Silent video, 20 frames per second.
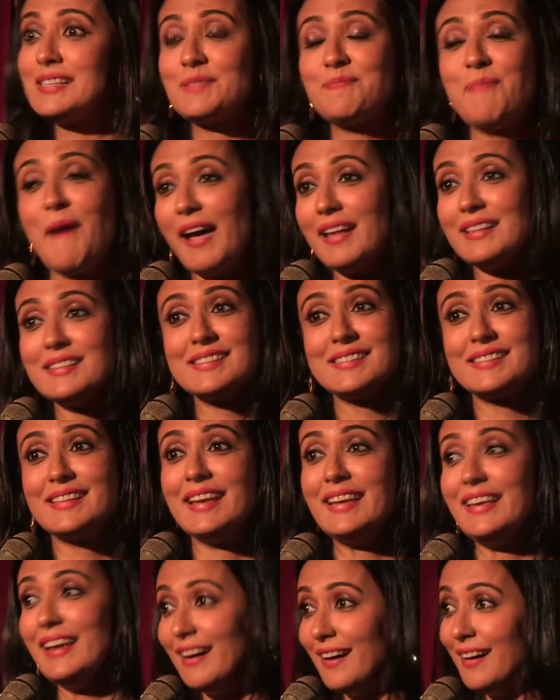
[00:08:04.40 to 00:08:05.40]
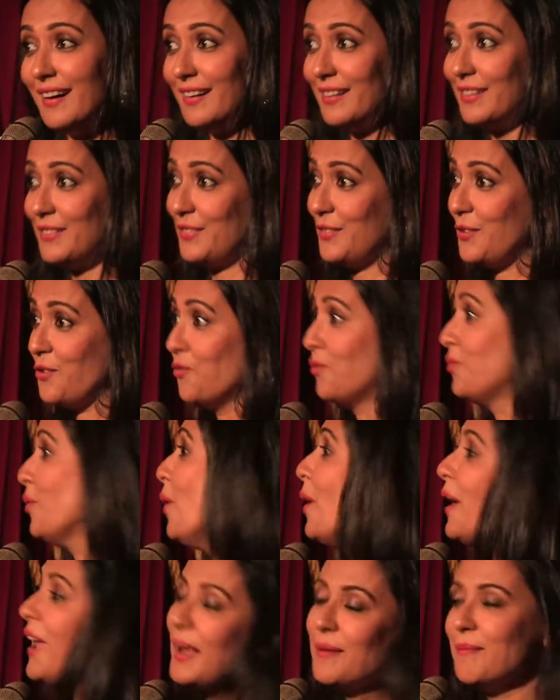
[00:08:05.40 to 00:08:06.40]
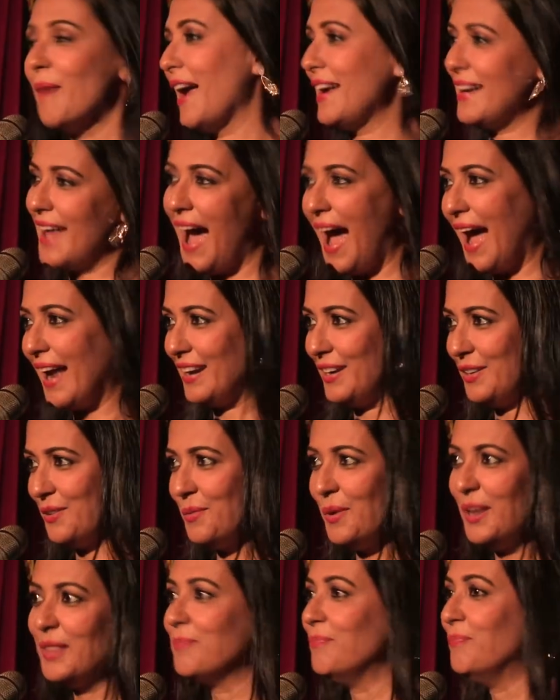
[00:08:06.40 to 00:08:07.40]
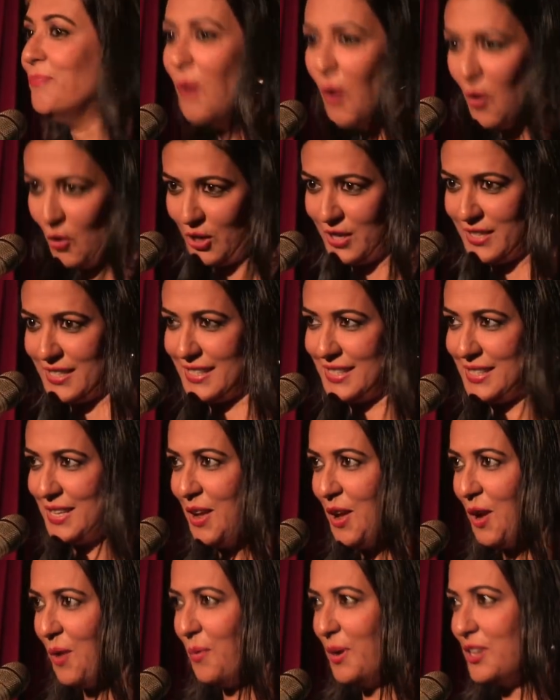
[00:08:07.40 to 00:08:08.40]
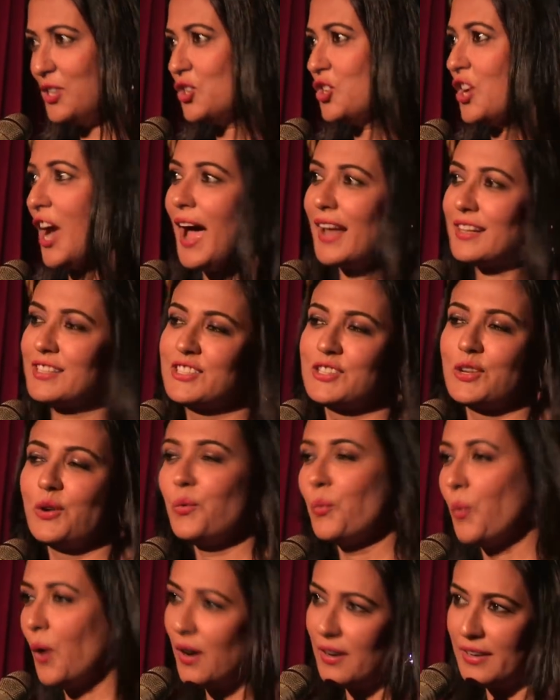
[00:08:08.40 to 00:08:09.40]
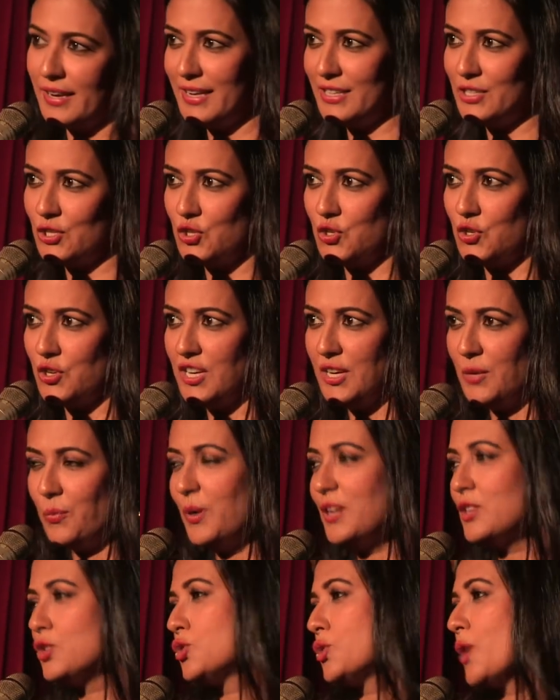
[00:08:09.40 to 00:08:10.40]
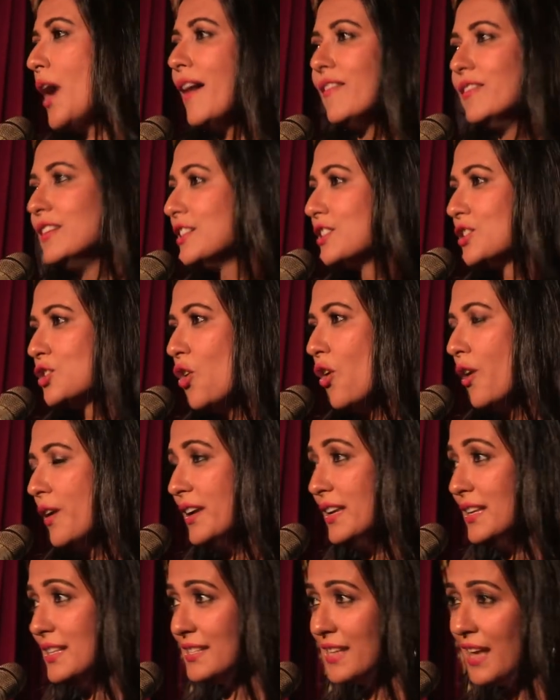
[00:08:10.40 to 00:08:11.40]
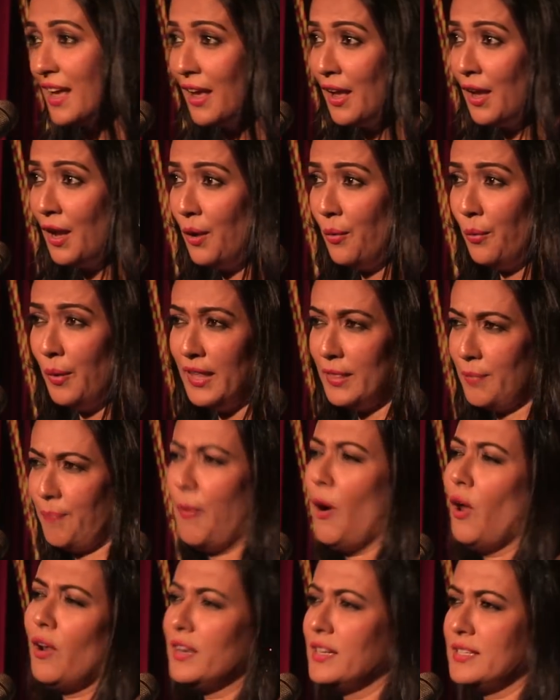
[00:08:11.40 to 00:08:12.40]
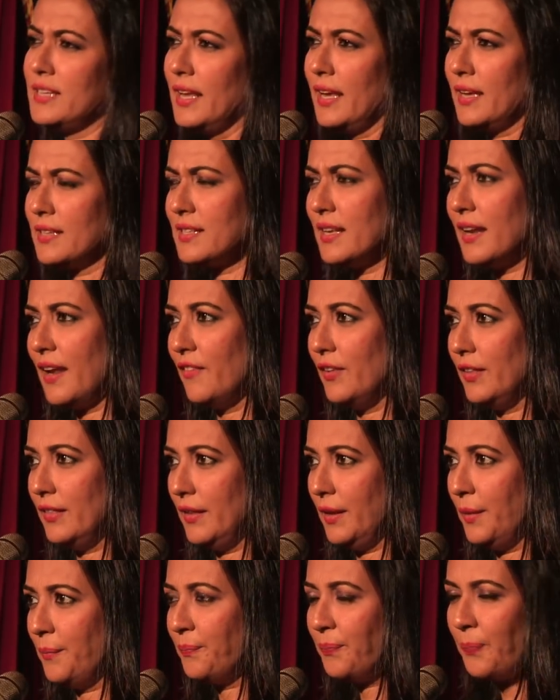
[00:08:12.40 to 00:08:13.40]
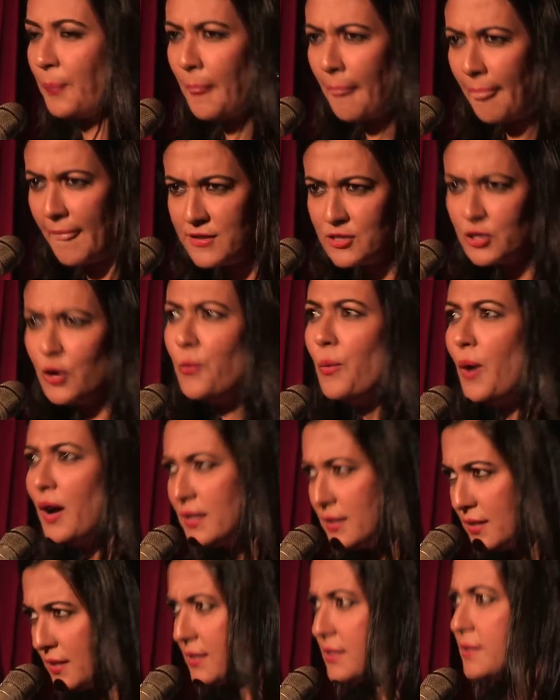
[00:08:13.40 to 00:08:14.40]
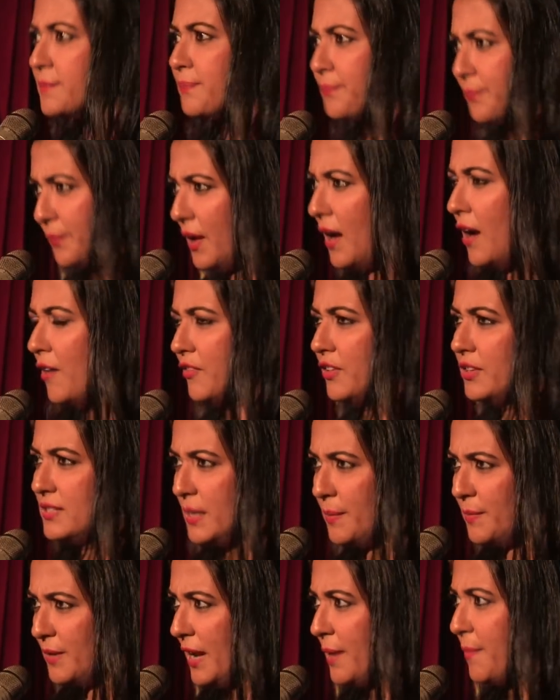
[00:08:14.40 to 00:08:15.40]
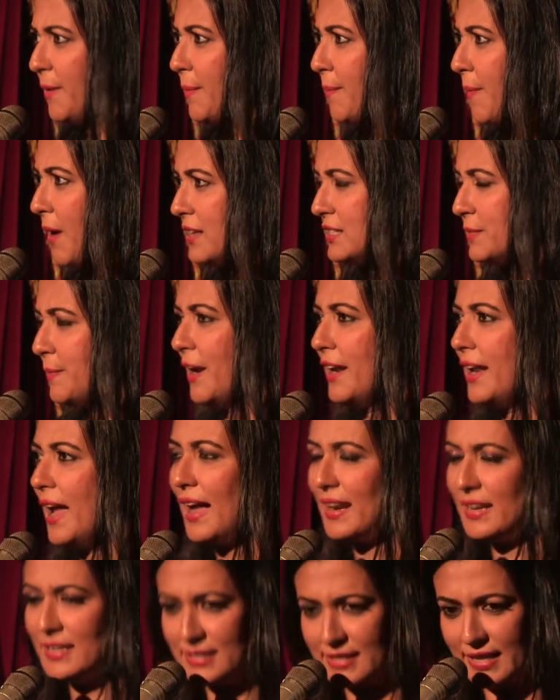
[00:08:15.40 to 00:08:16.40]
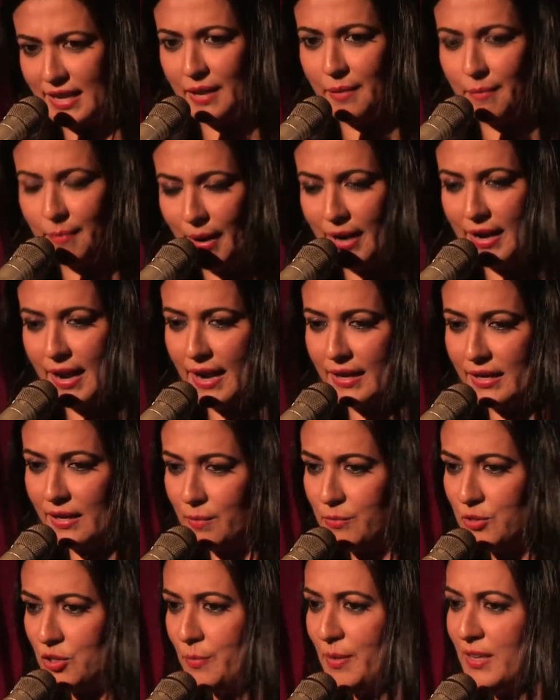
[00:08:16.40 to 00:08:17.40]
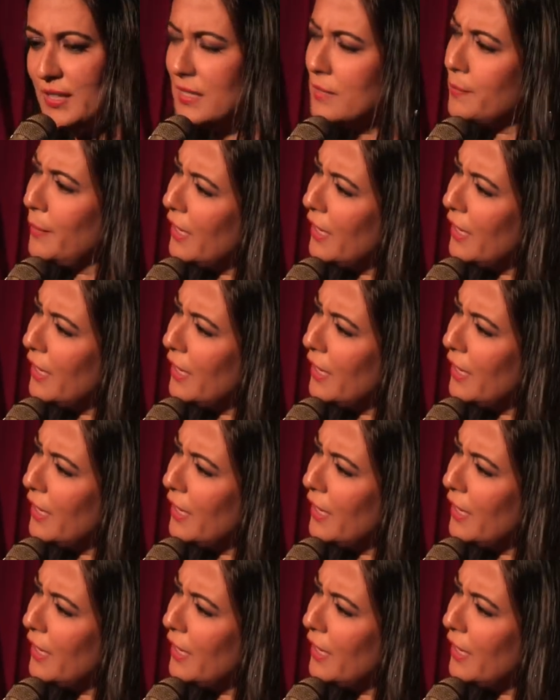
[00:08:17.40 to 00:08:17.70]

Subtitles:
spends the year wooing my dad with books, with chats on world history, with travel stories, with politics and everything. So once, after some time had passed, my dad comes to me and says,